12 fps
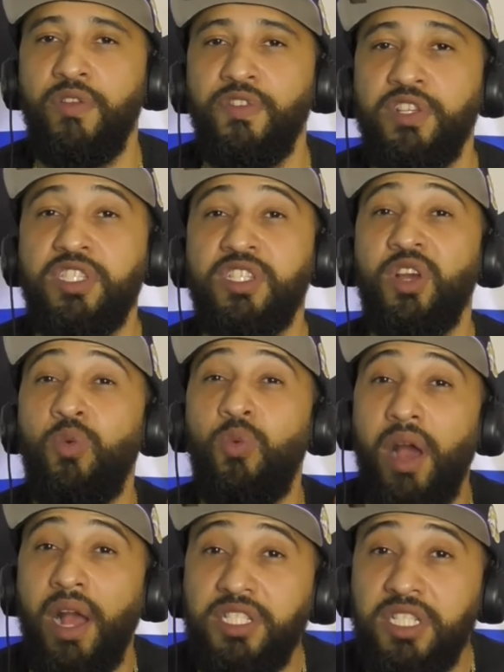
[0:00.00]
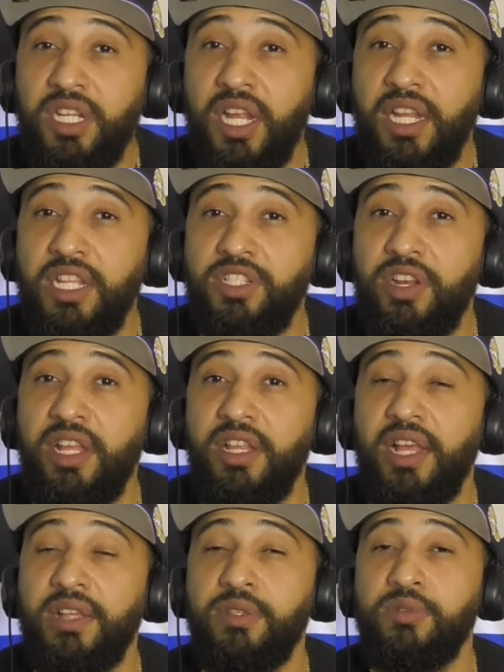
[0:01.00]
If you're still watching, I need you all to hit
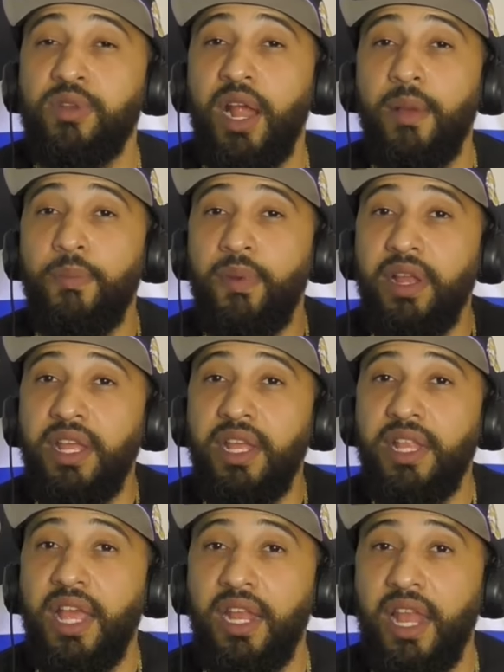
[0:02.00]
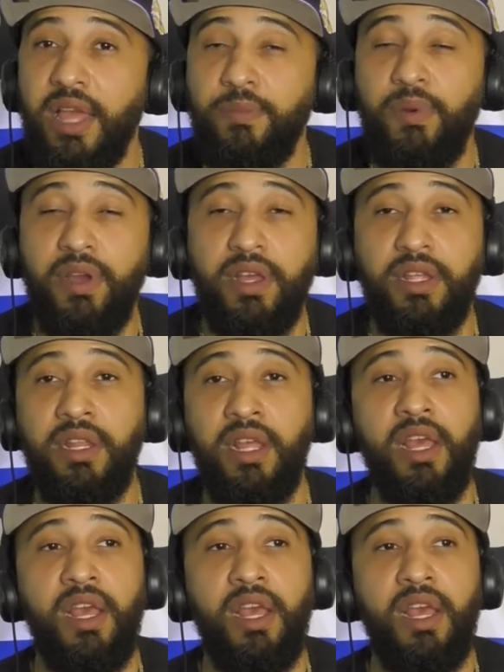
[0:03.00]
that subscribe button, hit that like button,